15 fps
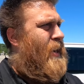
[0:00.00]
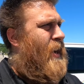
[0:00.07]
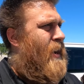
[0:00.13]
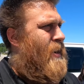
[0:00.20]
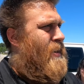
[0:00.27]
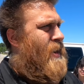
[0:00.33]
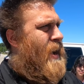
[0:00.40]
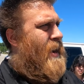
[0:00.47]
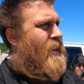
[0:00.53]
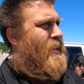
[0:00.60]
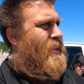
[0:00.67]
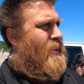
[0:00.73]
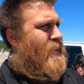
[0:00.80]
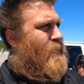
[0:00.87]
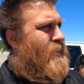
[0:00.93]

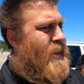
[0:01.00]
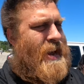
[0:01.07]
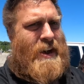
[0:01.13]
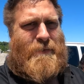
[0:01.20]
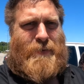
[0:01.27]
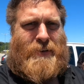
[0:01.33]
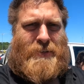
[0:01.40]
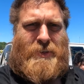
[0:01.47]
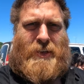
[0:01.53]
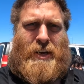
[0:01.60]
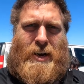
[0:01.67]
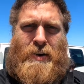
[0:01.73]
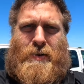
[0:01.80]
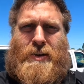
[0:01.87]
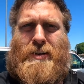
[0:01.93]
contact we have because
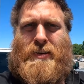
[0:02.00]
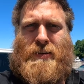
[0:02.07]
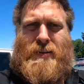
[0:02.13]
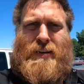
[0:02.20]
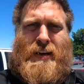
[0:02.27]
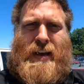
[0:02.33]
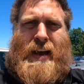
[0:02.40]
Dakota